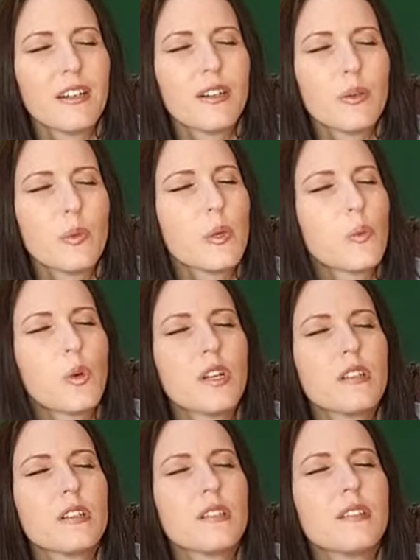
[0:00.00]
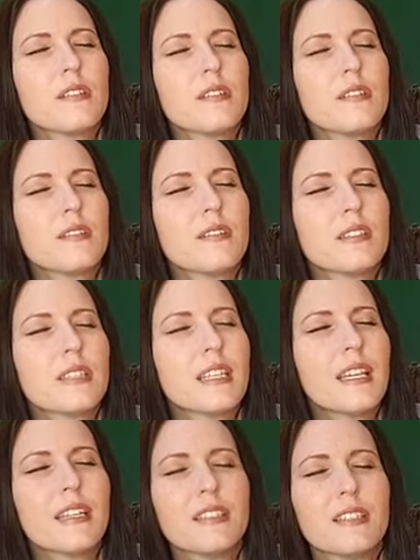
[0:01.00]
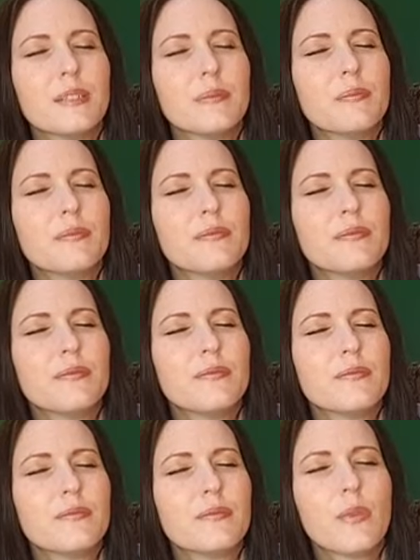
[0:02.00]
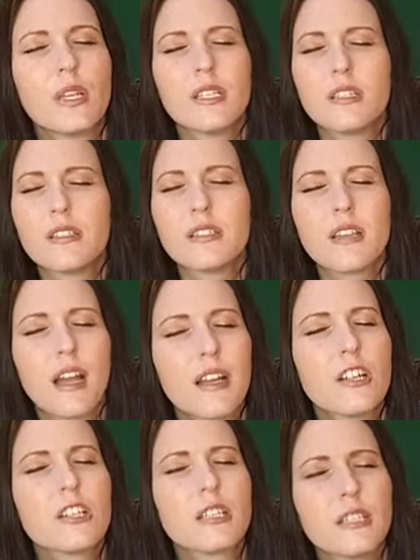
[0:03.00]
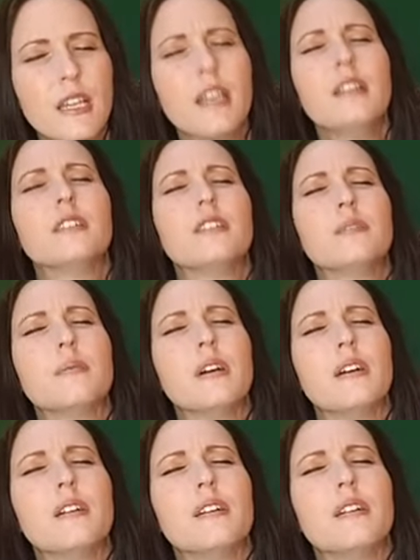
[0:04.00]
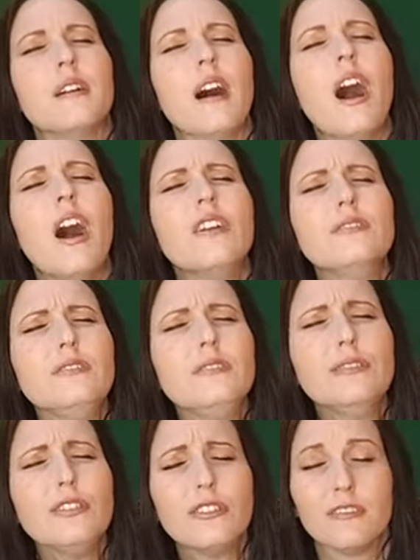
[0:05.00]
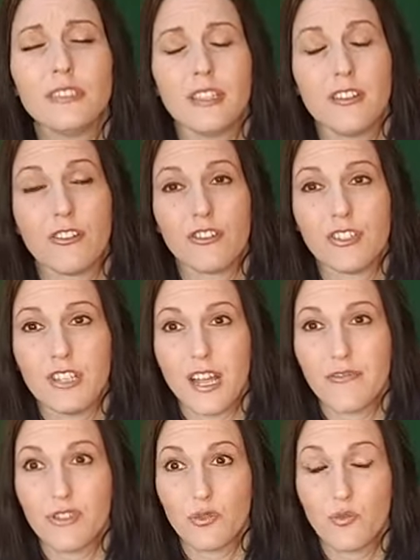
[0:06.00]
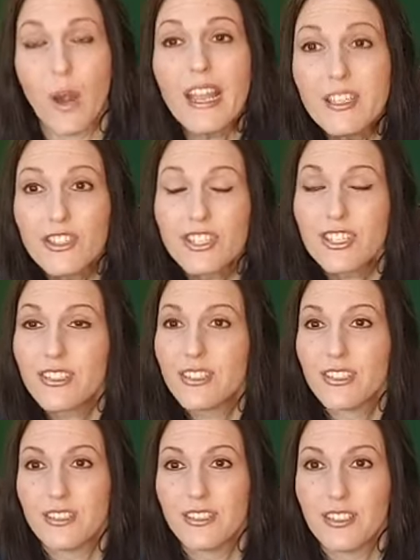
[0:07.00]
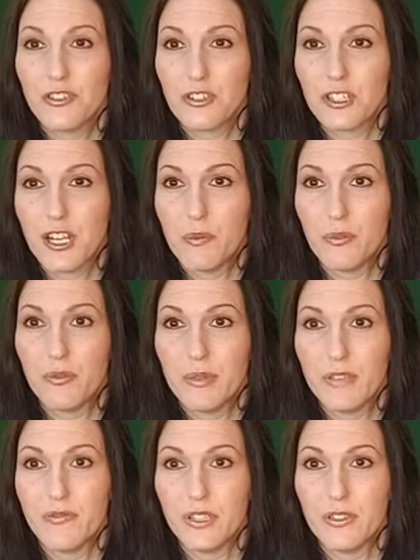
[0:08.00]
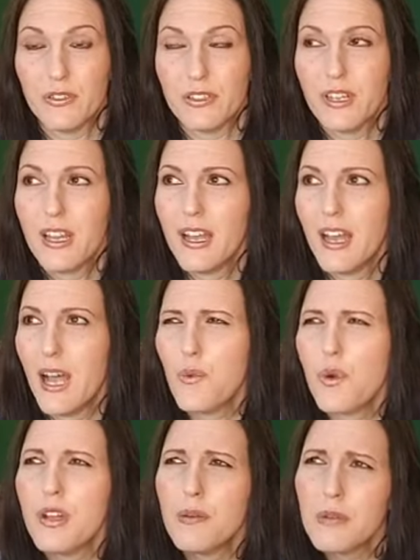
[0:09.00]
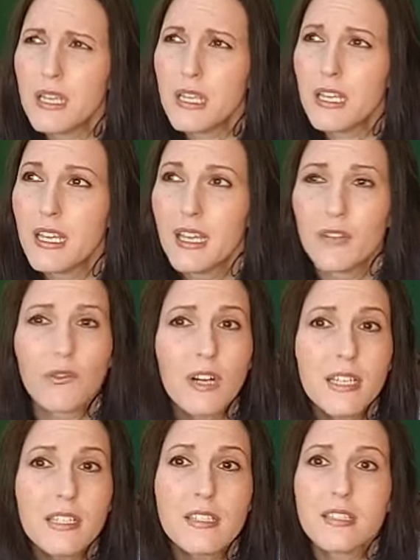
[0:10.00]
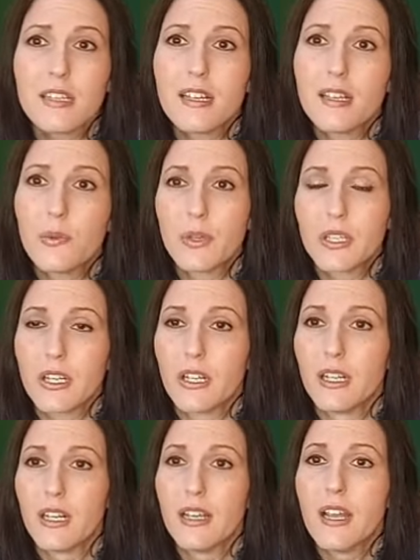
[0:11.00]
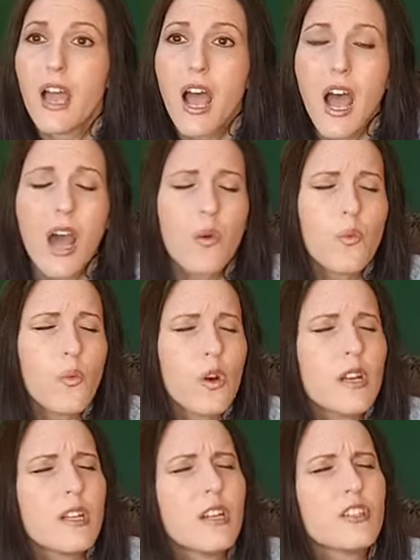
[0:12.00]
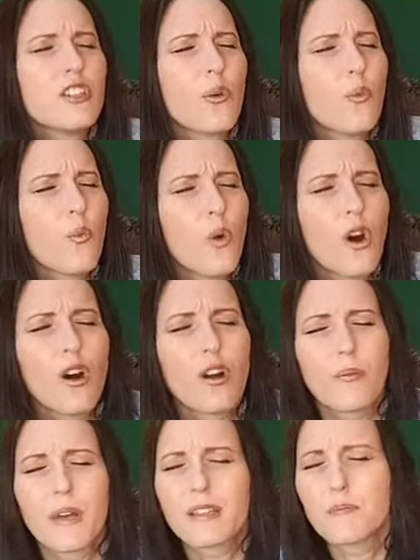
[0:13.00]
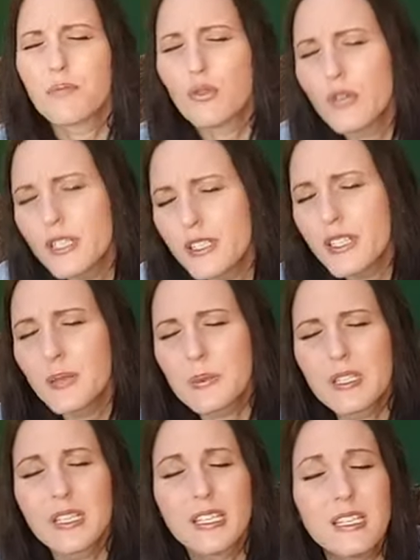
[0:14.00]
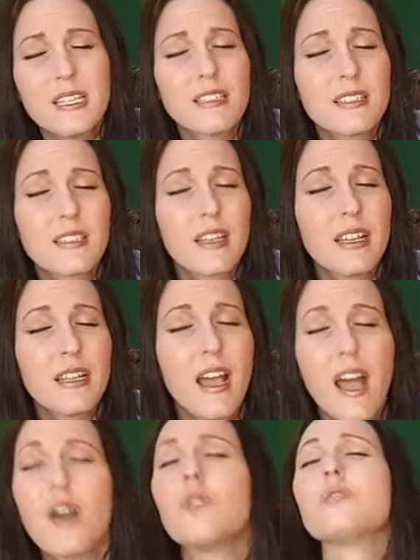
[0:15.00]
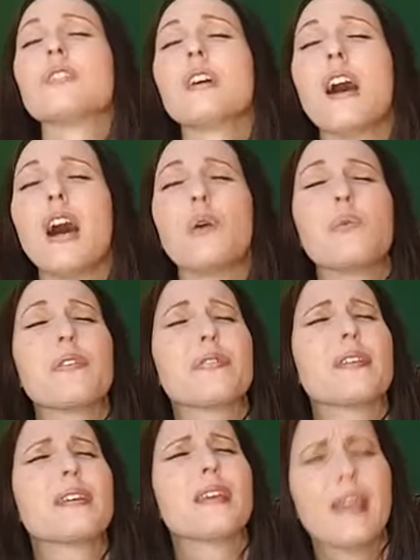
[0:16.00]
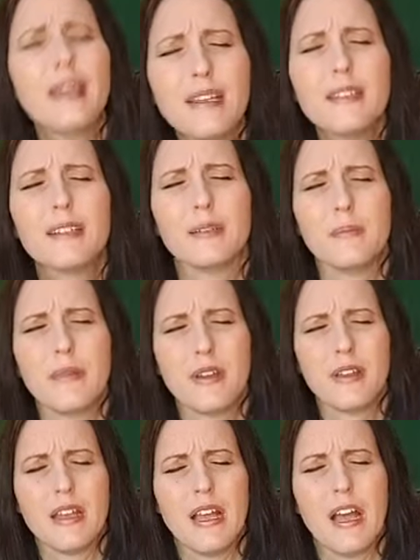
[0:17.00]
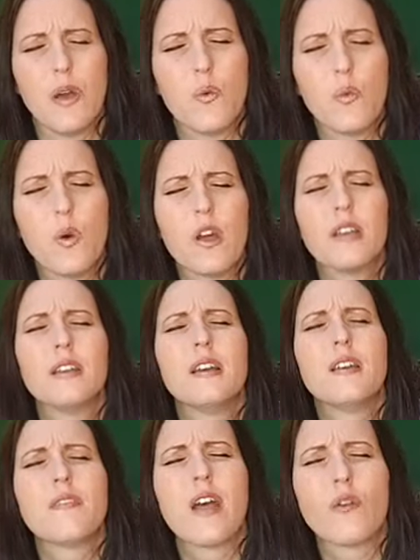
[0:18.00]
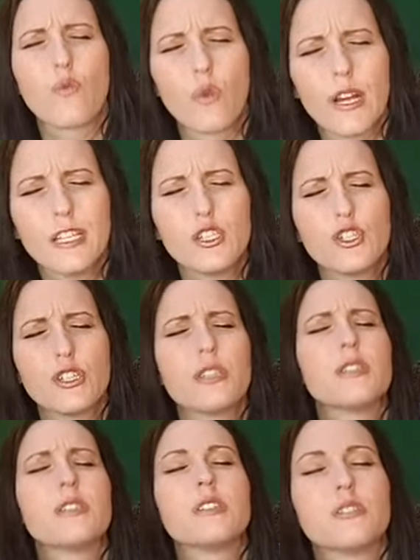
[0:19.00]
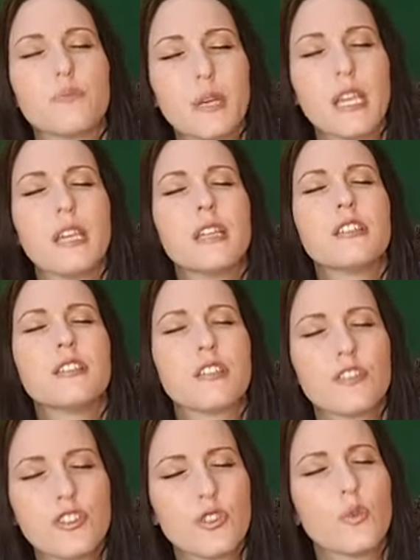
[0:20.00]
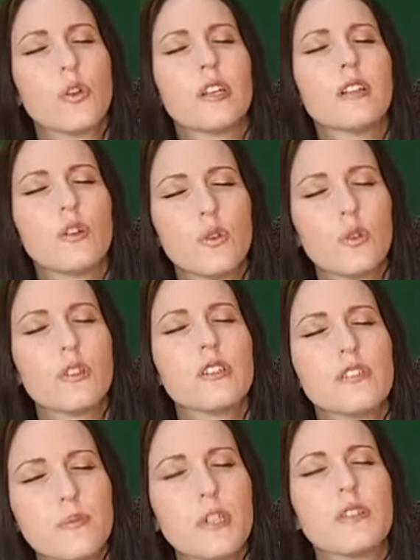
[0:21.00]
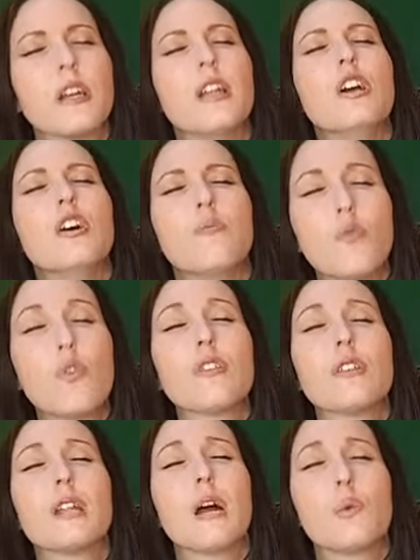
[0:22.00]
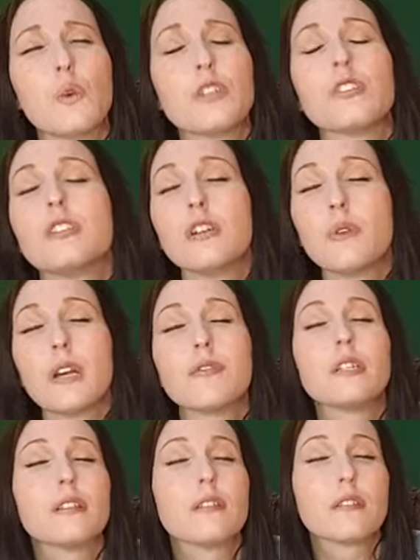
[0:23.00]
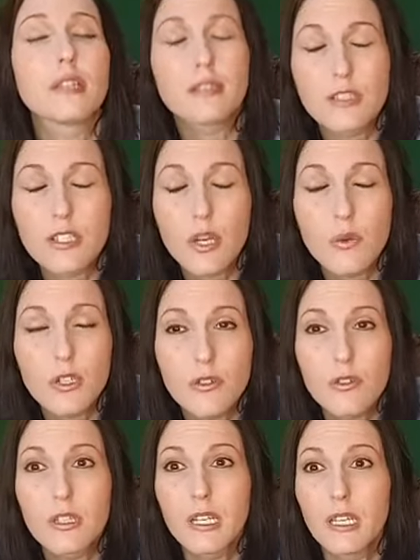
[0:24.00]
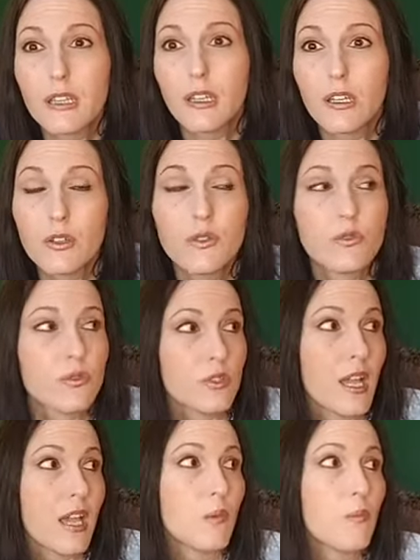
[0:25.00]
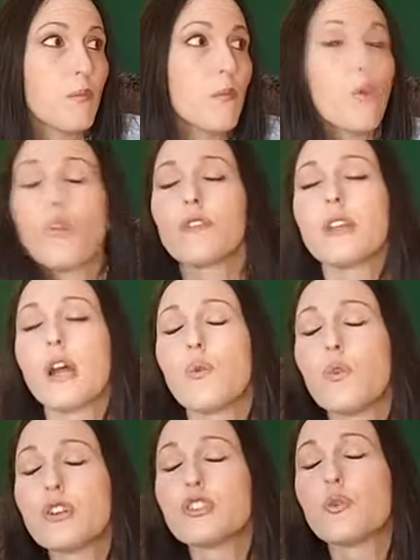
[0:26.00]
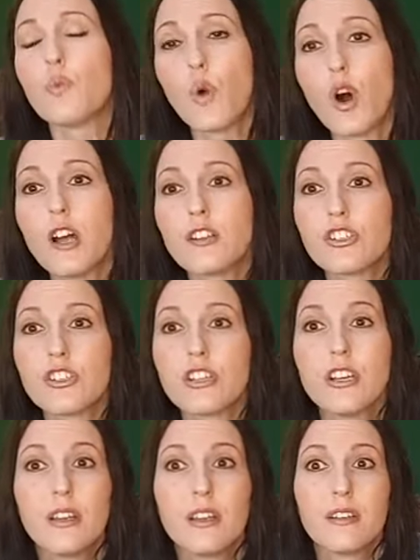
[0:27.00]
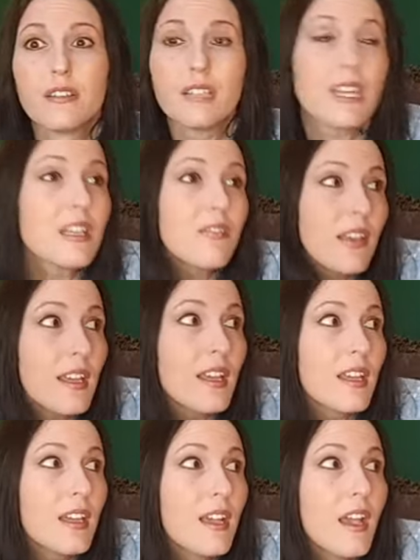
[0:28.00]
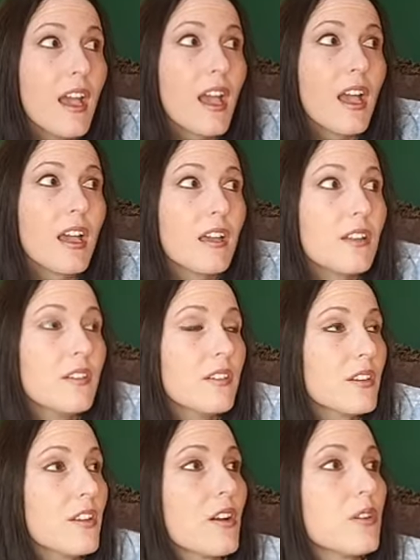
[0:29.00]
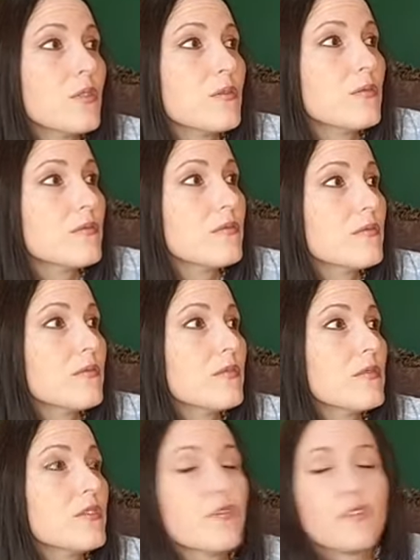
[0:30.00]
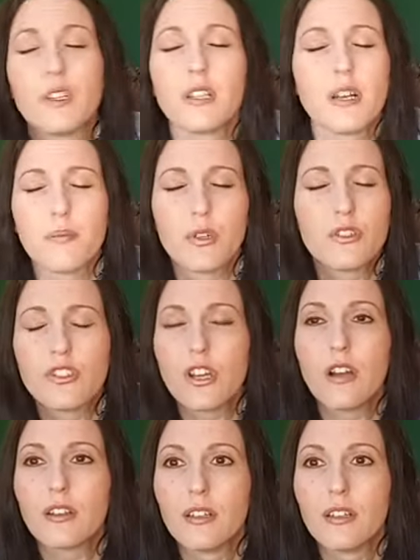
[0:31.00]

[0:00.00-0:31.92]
We want the kingdom. We desire the kingdom. Hunger and thirst after righteousness, and your cup will be filled. I want to be in right standing with God. I want to walk by the precepts that He has laid out. I want the kingdom. I want that righteousness, peace, and joy in a Holy Spirit, more than I want to know every little thing that's going on in the news, and more than I want to watch TV and, you know, fill up on junk.